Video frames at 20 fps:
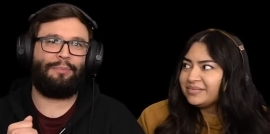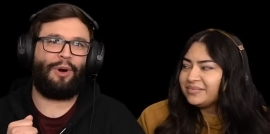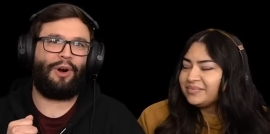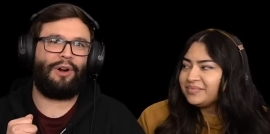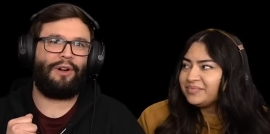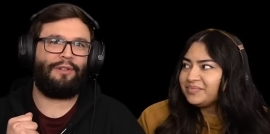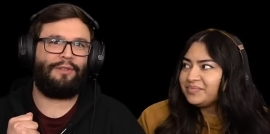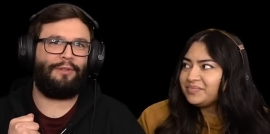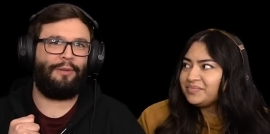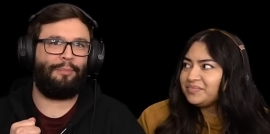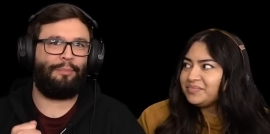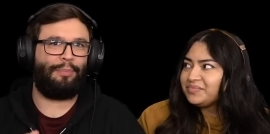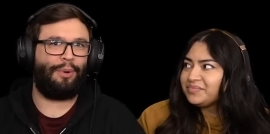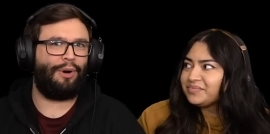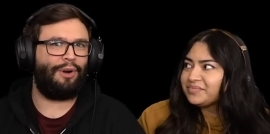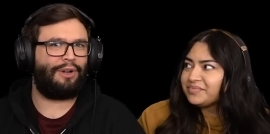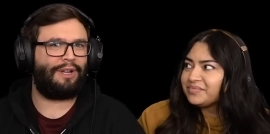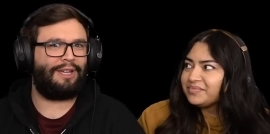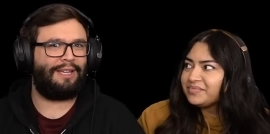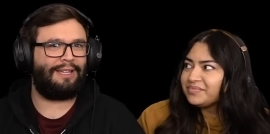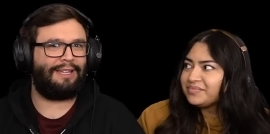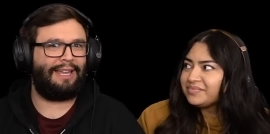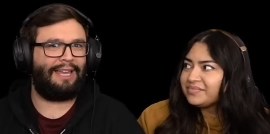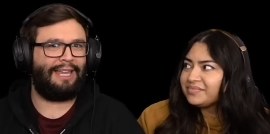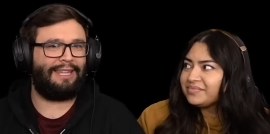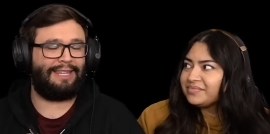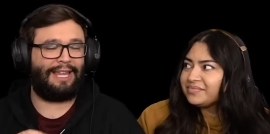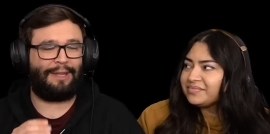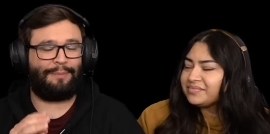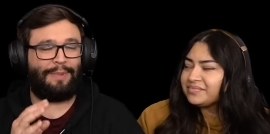Speaker 1: part of the book
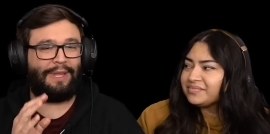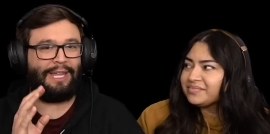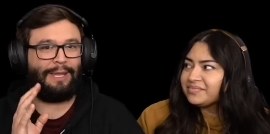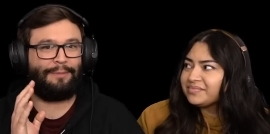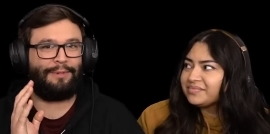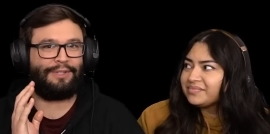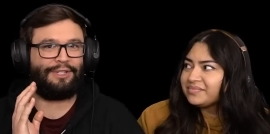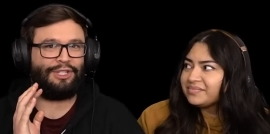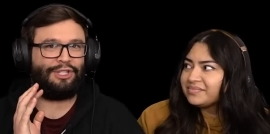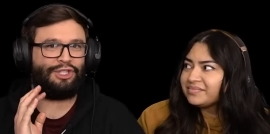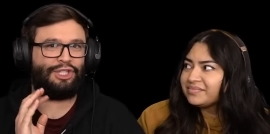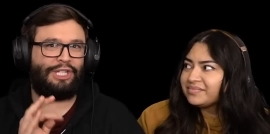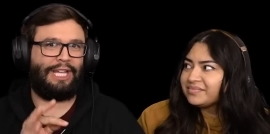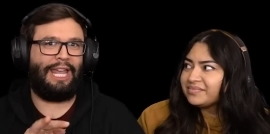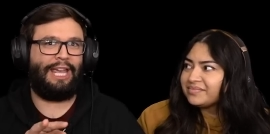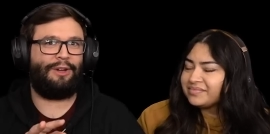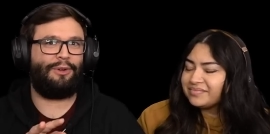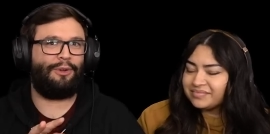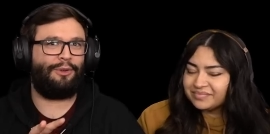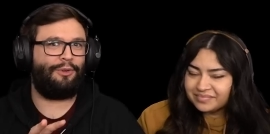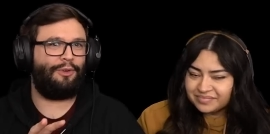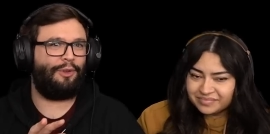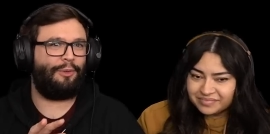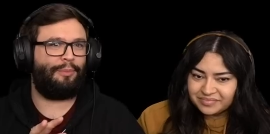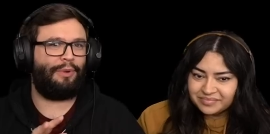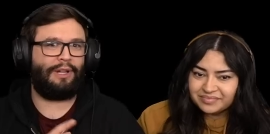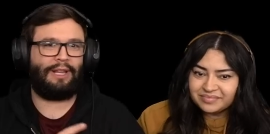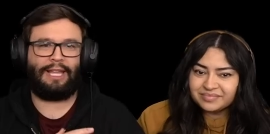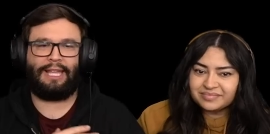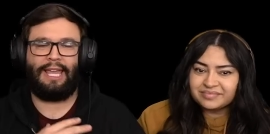and like being able to channel through the
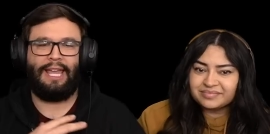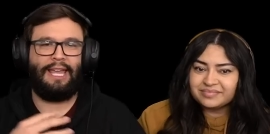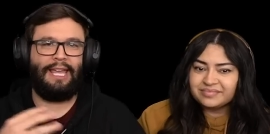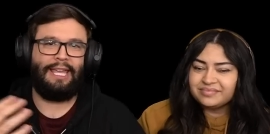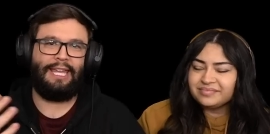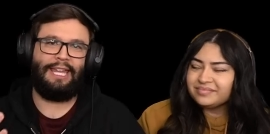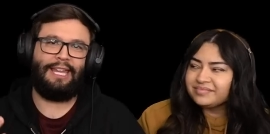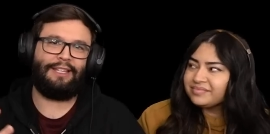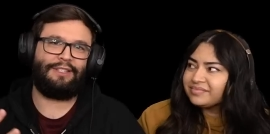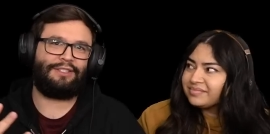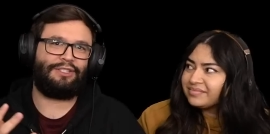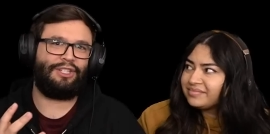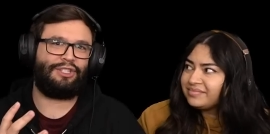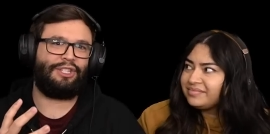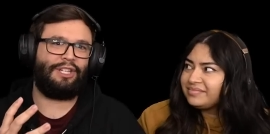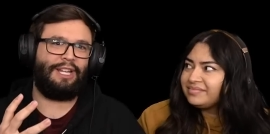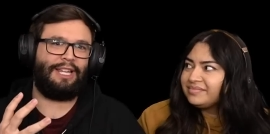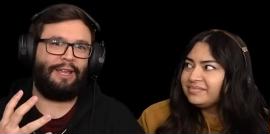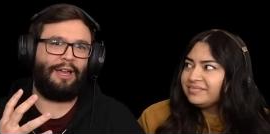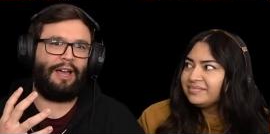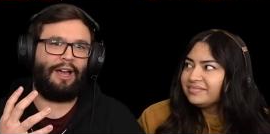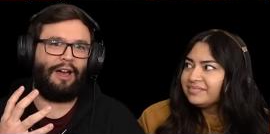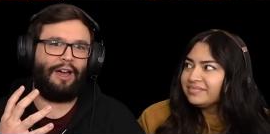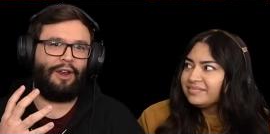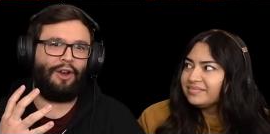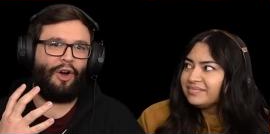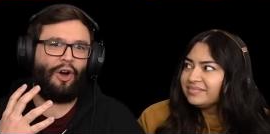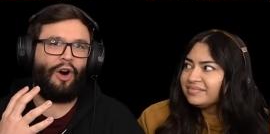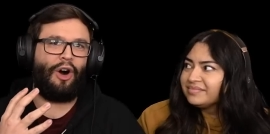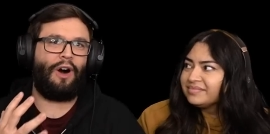like he had such an
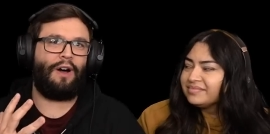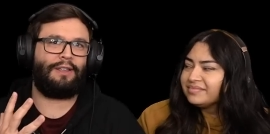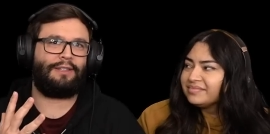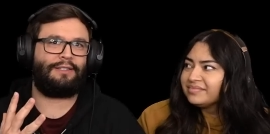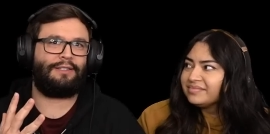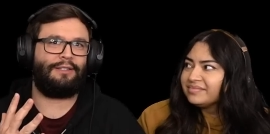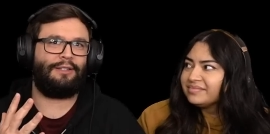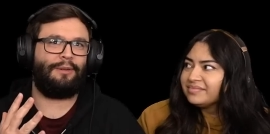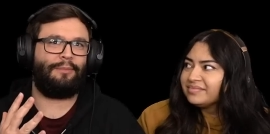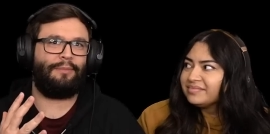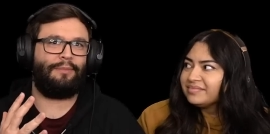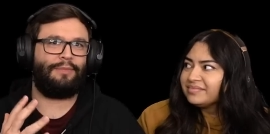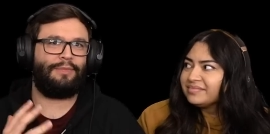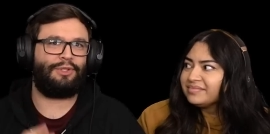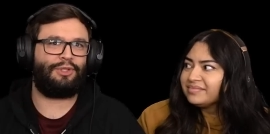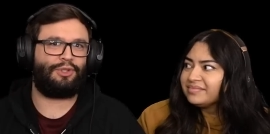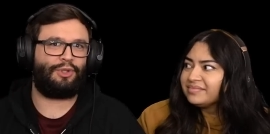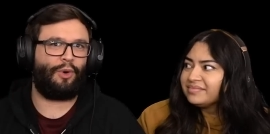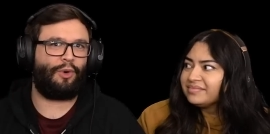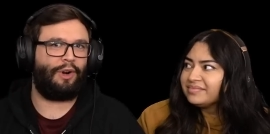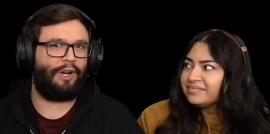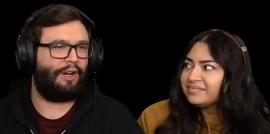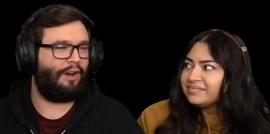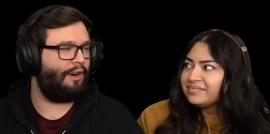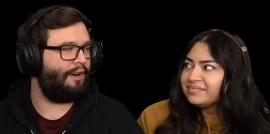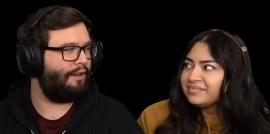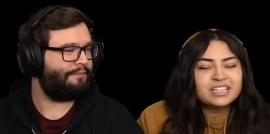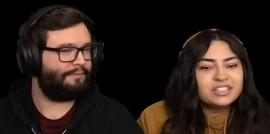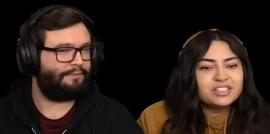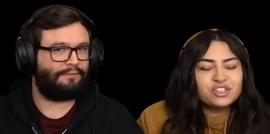an awesome story
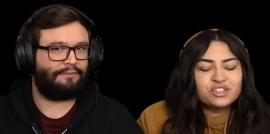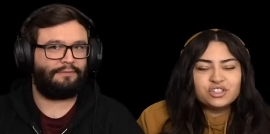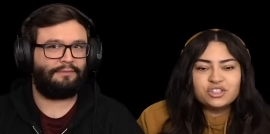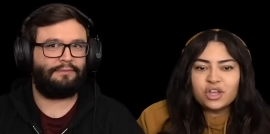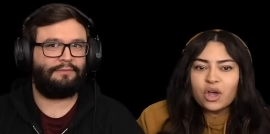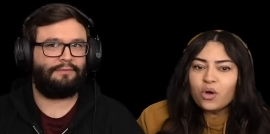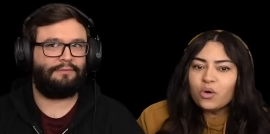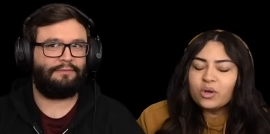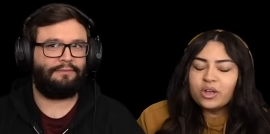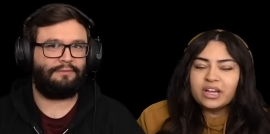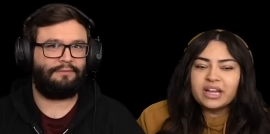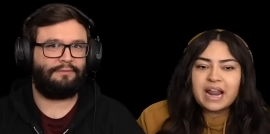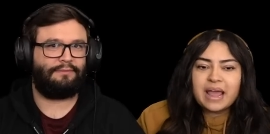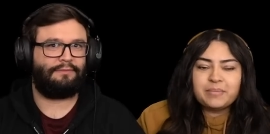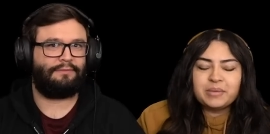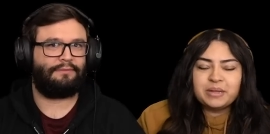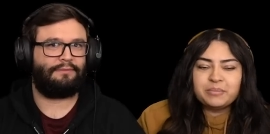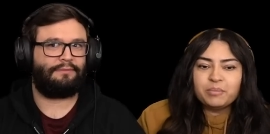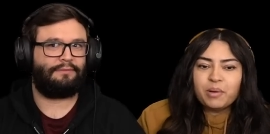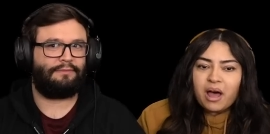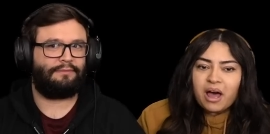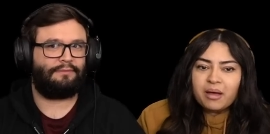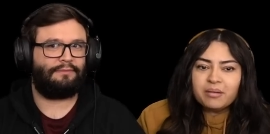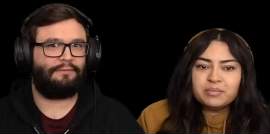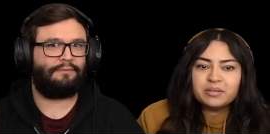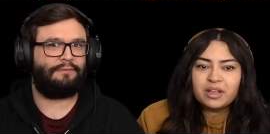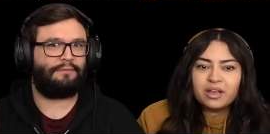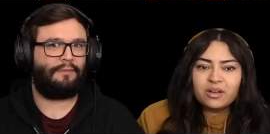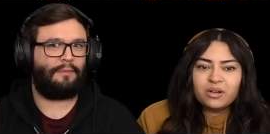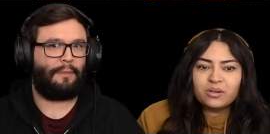arc.
Speaker 2: So good. I mean,
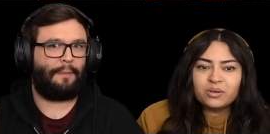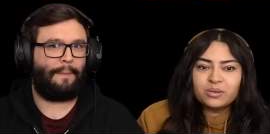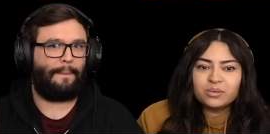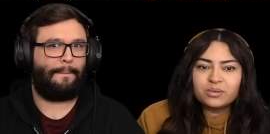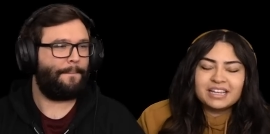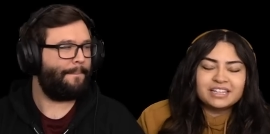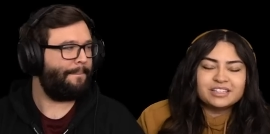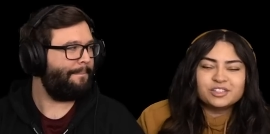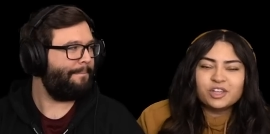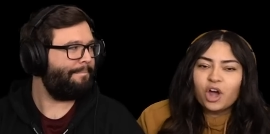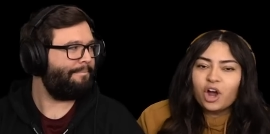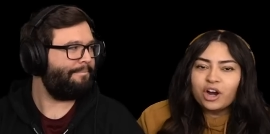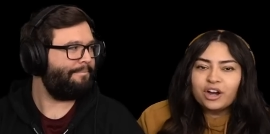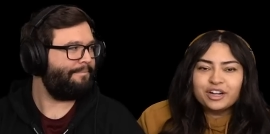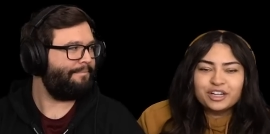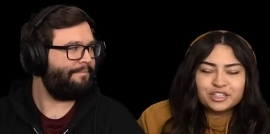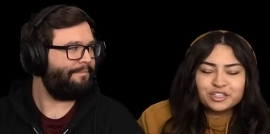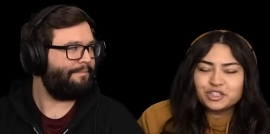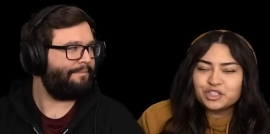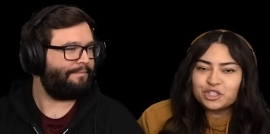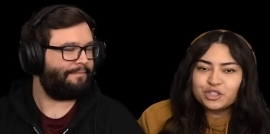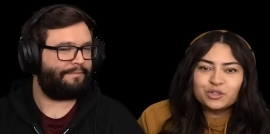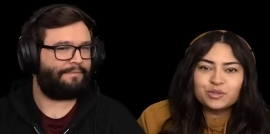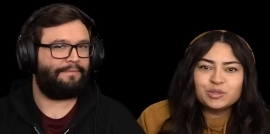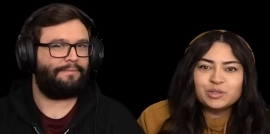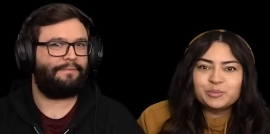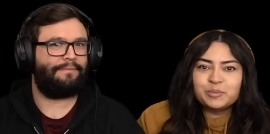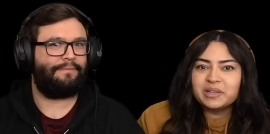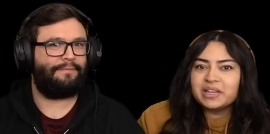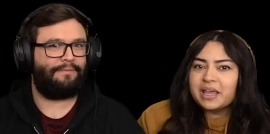Pablo, it's hard to
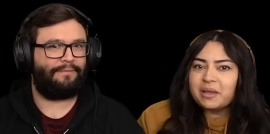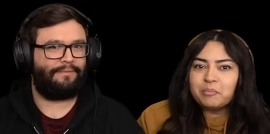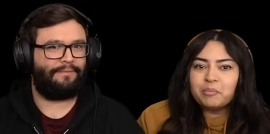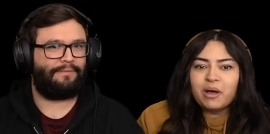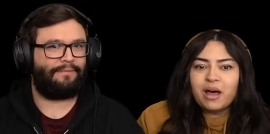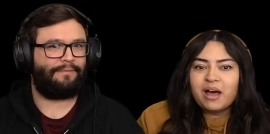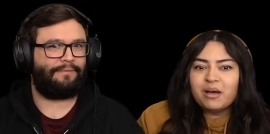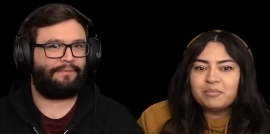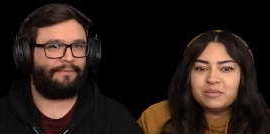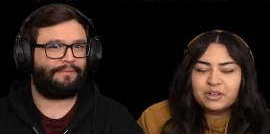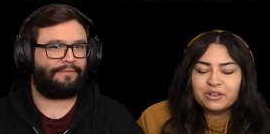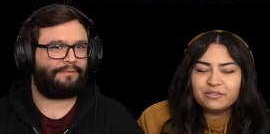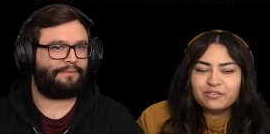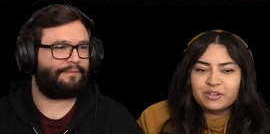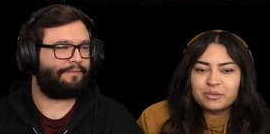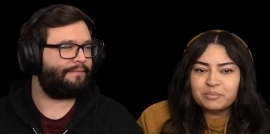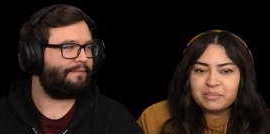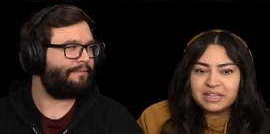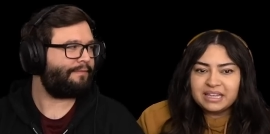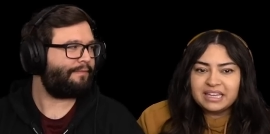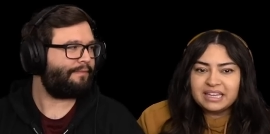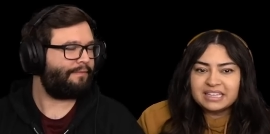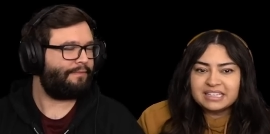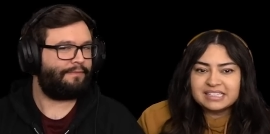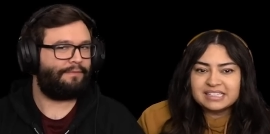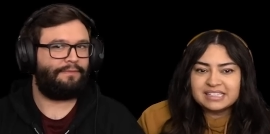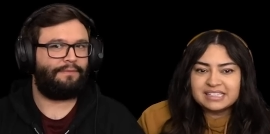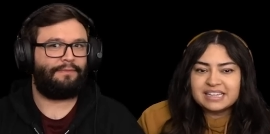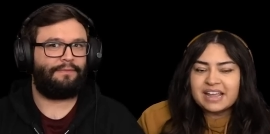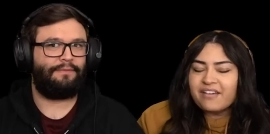choose, but like Pablo for me
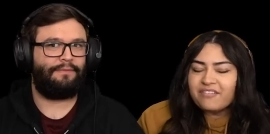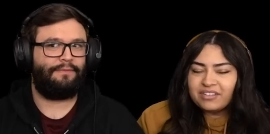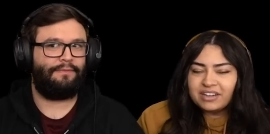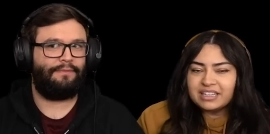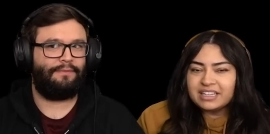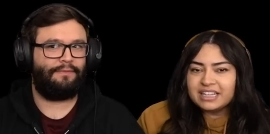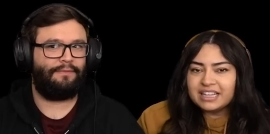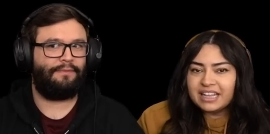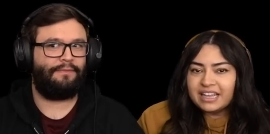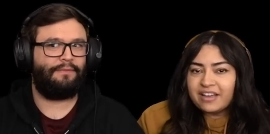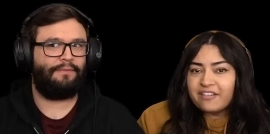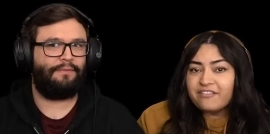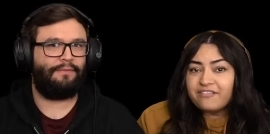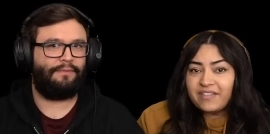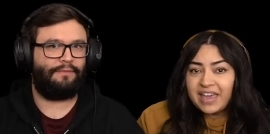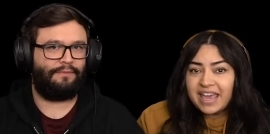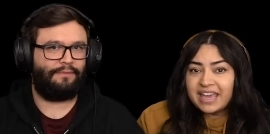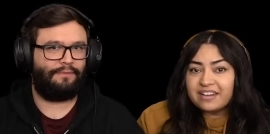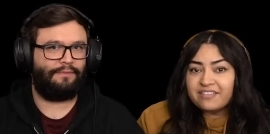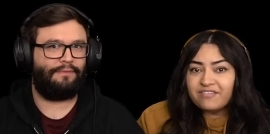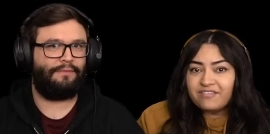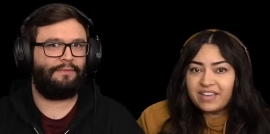is definitely like a fan